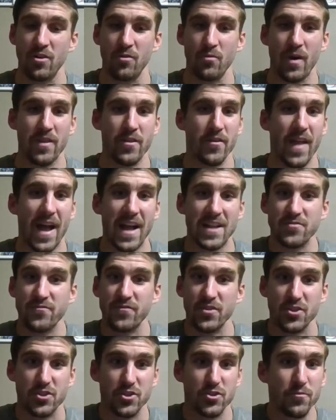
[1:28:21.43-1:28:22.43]
whether that's
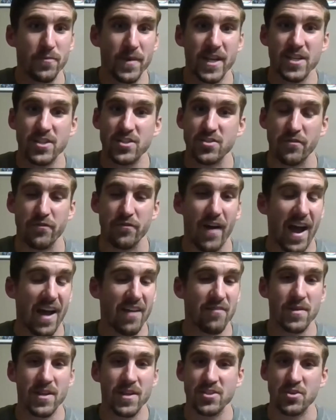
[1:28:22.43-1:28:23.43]
for 2 minutes or
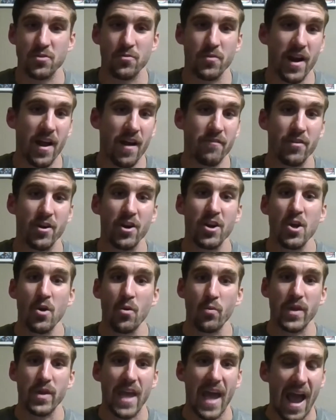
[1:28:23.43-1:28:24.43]
5 minutes or whatever,
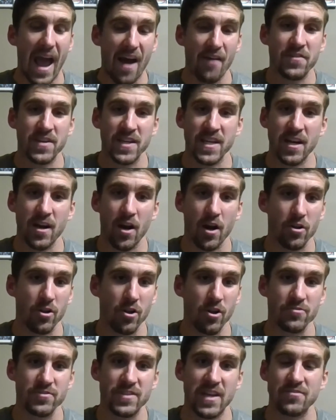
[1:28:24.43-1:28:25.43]
we have to get our
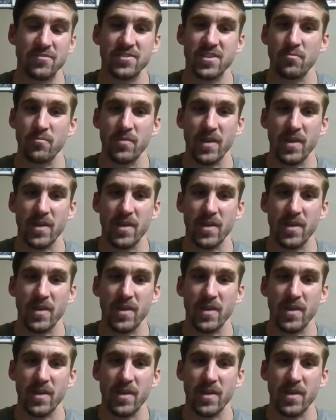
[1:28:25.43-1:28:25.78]
closeouts in.